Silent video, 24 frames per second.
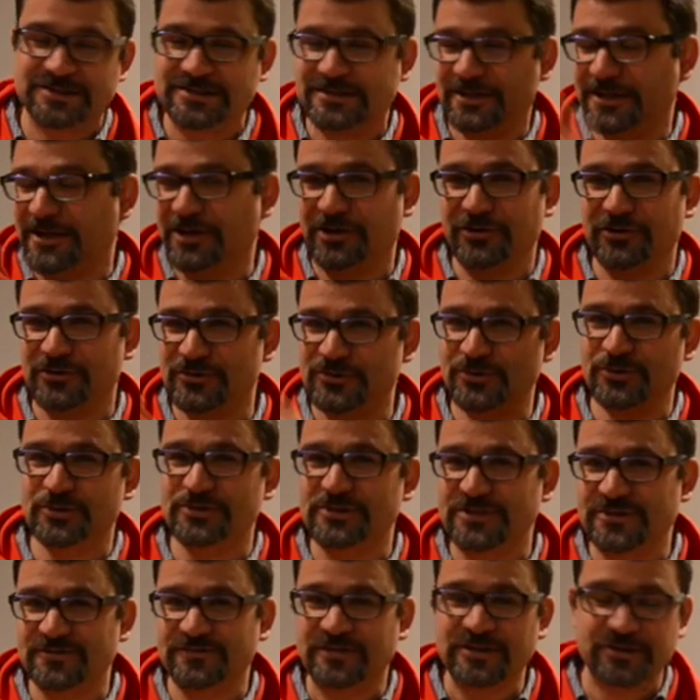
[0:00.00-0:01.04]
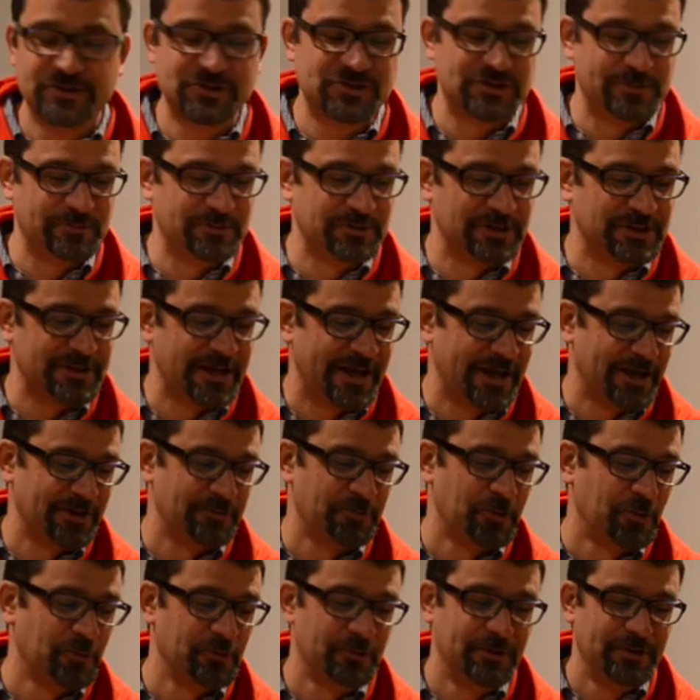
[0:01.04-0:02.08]
he's like under Xerxes' feet or something like that, it
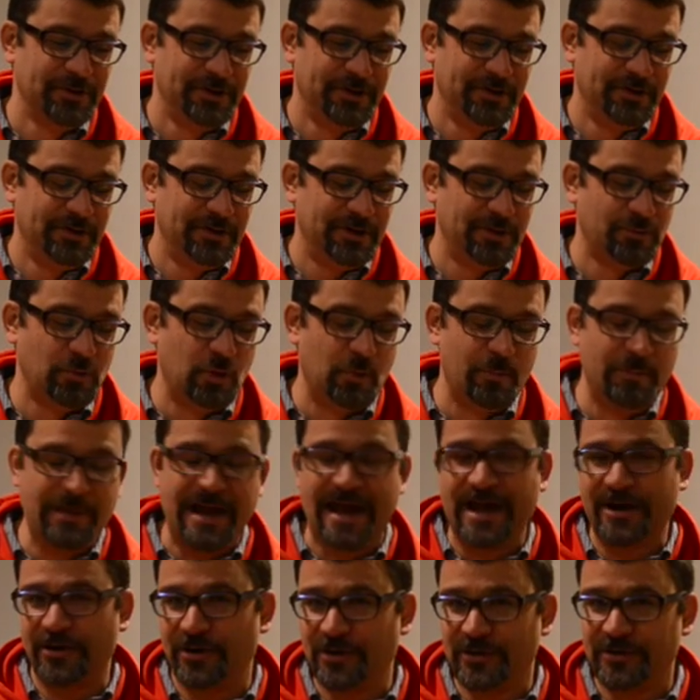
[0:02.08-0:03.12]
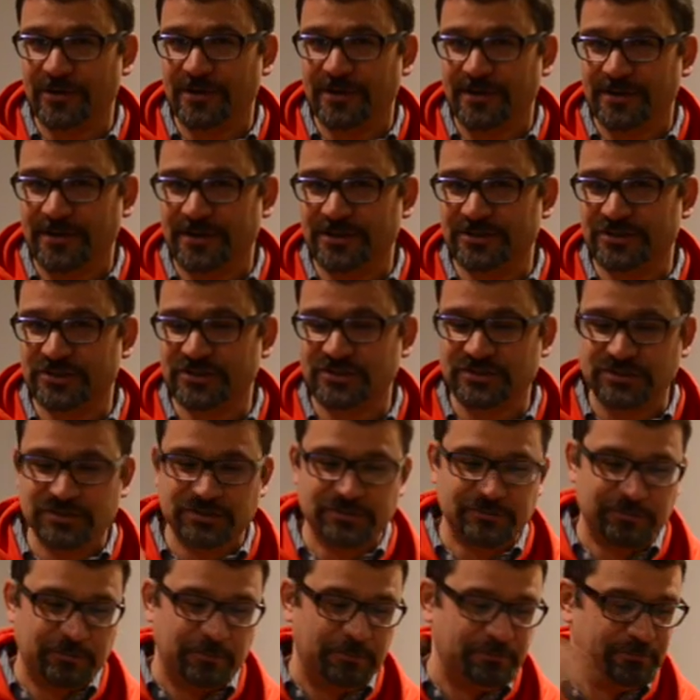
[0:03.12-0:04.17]
won't matter. It just
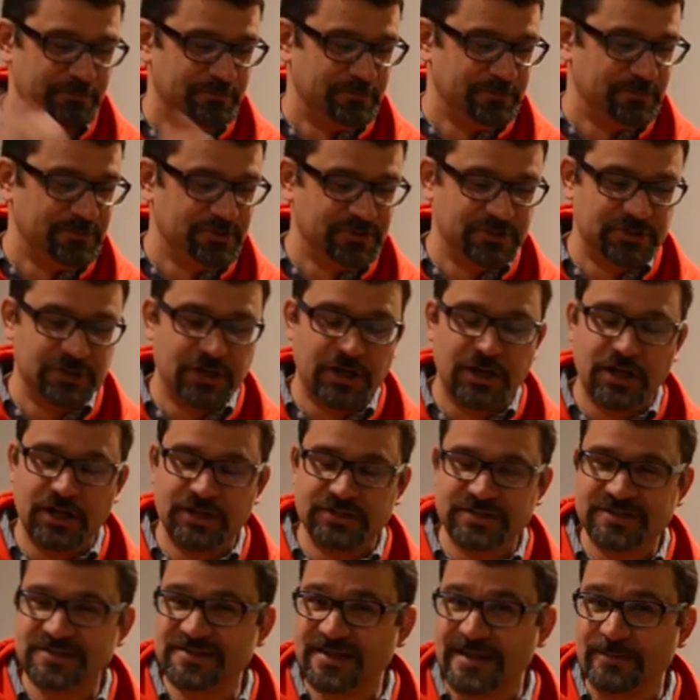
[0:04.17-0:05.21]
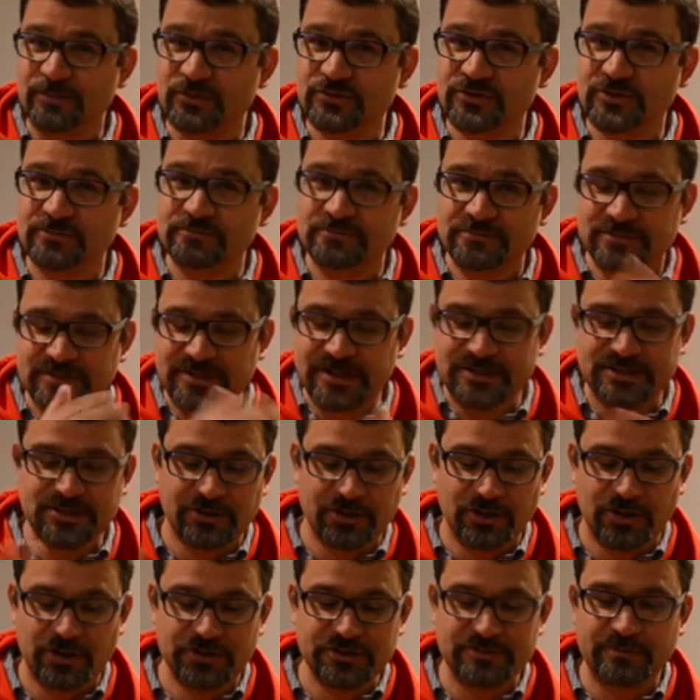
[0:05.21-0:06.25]
disables him, takes
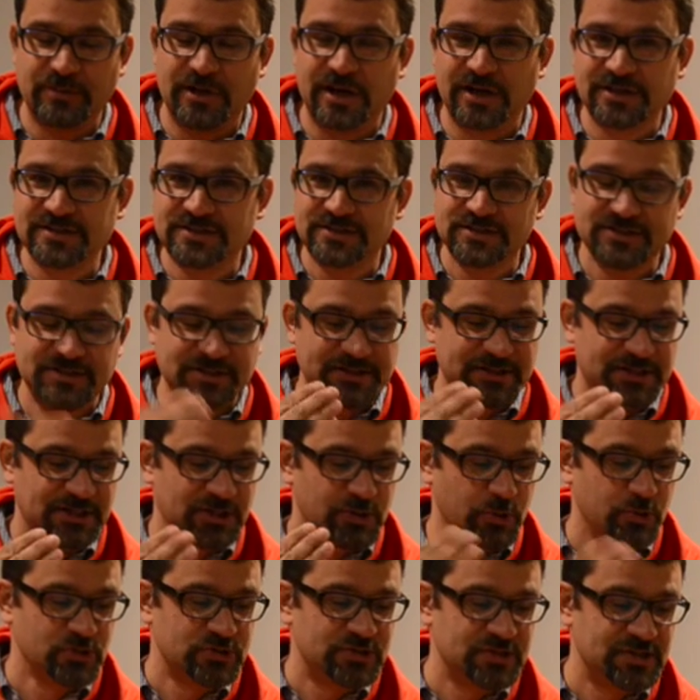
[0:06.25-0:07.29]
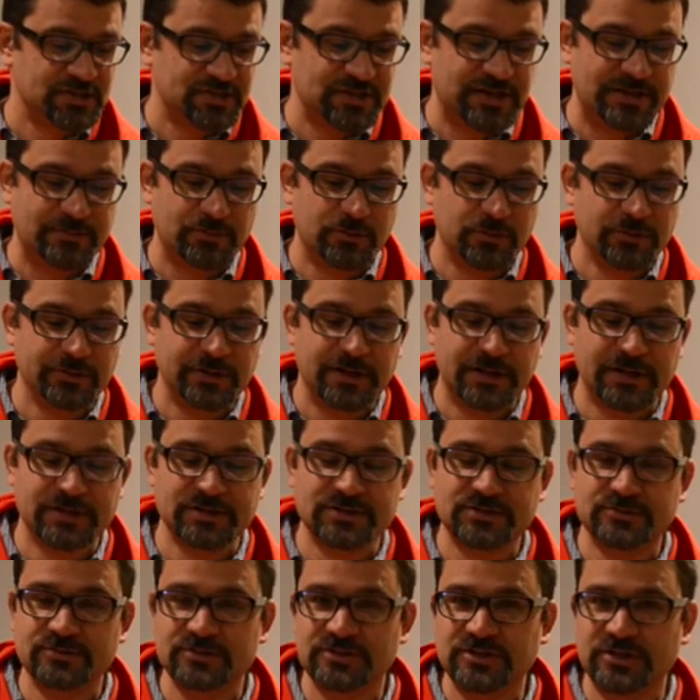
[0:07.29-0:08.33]
out all his boxes. He goes to disabled, and
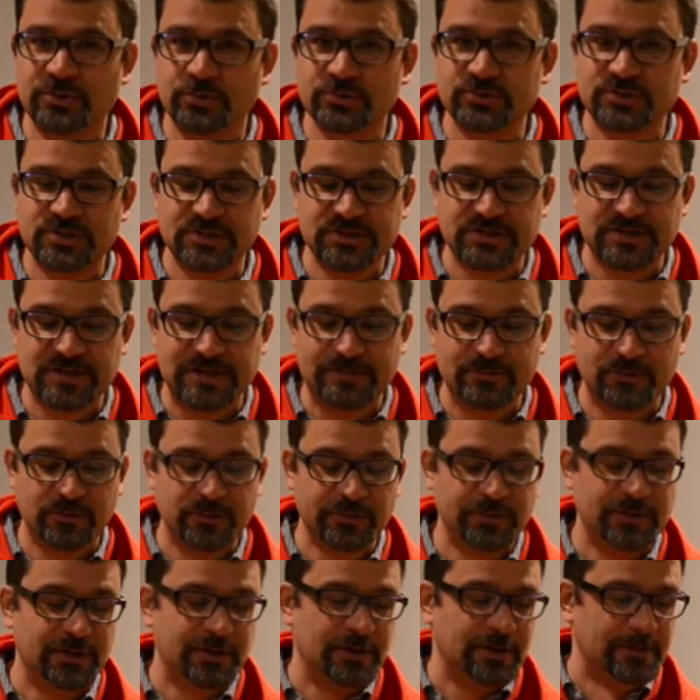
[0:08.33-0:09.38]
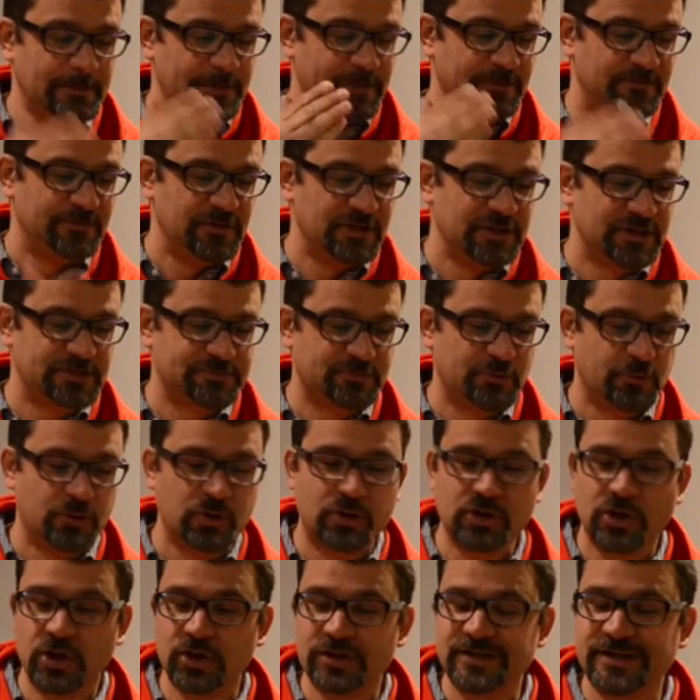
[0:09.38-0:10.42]
as soon as he goes to disabled, the Phoenix
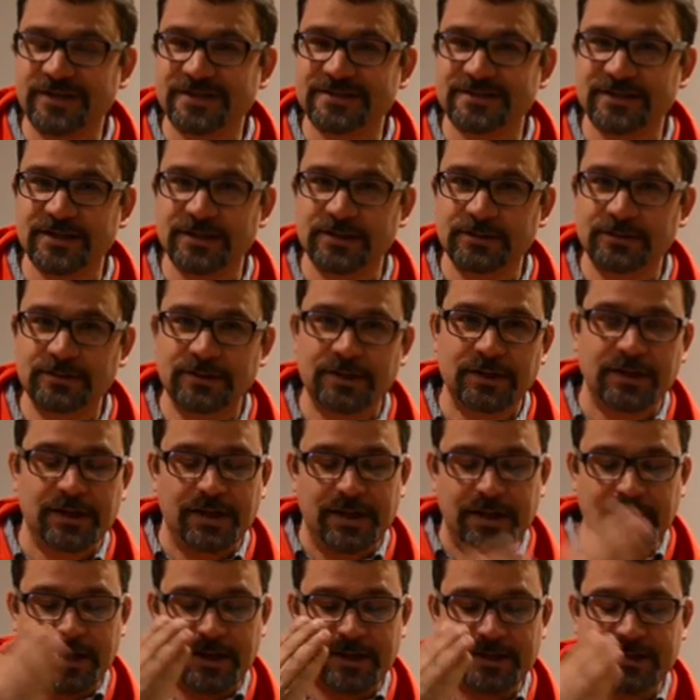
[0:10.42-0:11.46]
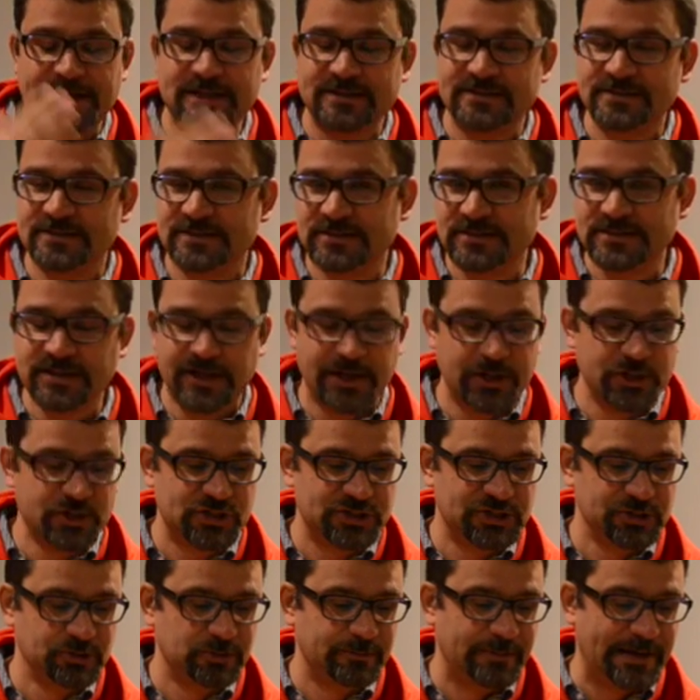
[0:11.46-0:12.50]
Protocol kicks in, and he gets his entire
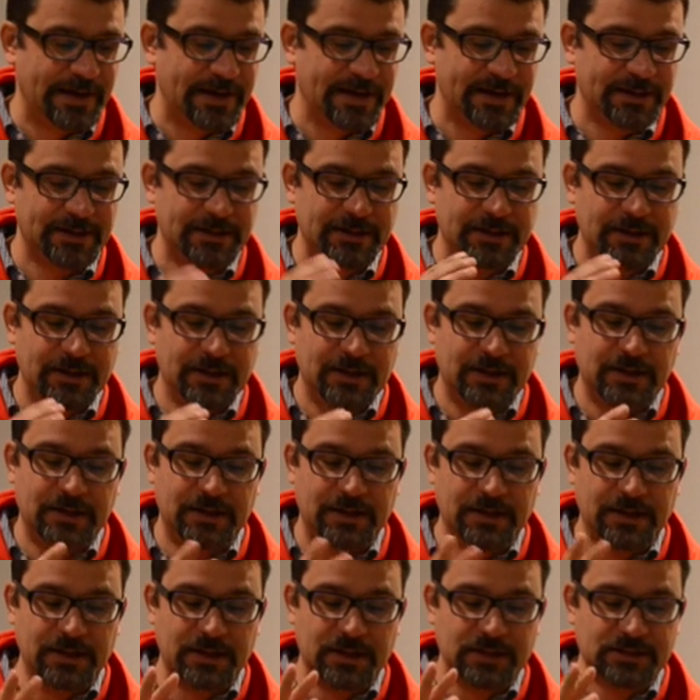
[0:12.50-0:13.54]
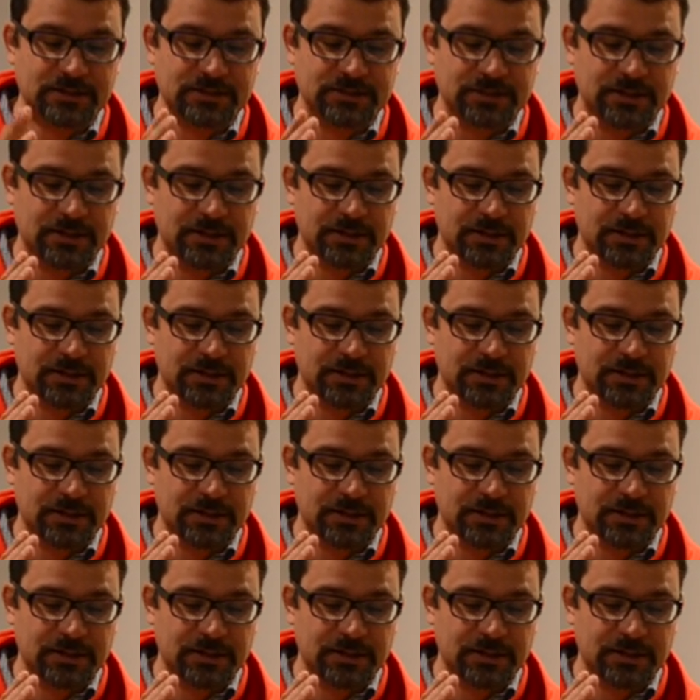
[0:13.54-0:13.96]
shield back and